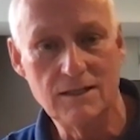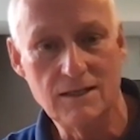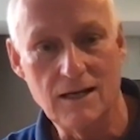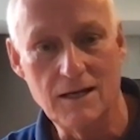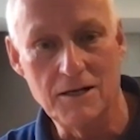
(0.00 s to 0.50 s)

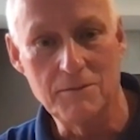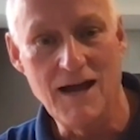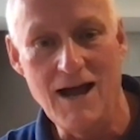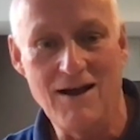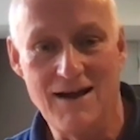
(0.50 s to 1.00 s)

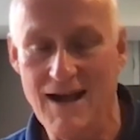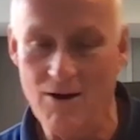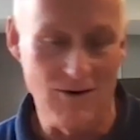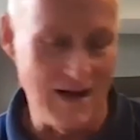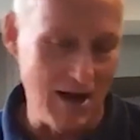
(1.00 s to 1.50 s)

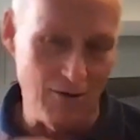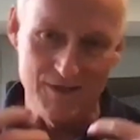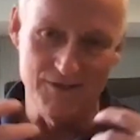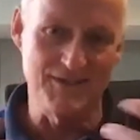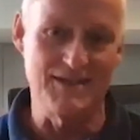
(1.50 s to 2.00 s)
How
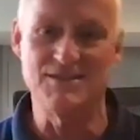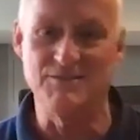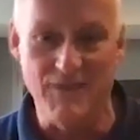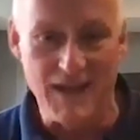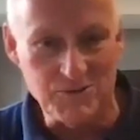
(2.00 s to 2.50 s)
is CNC
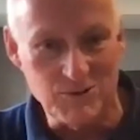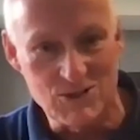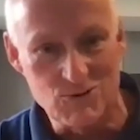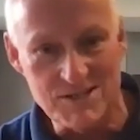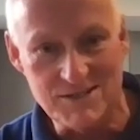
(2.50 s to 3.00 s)
Factory
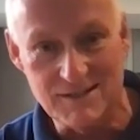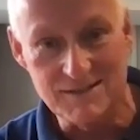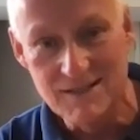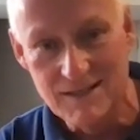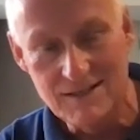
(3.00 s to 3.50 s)
addressing
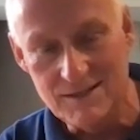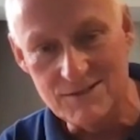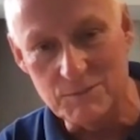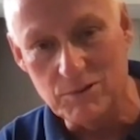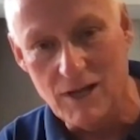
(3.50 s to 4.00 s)
these
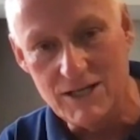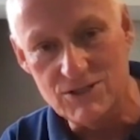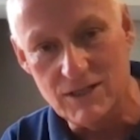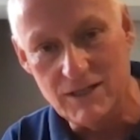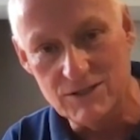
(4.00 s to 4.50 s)
supply
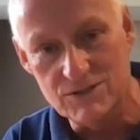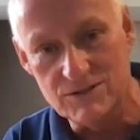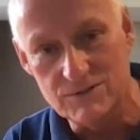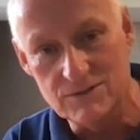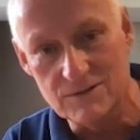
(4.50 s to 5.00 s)
chain
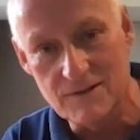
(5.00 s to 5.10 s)
issues?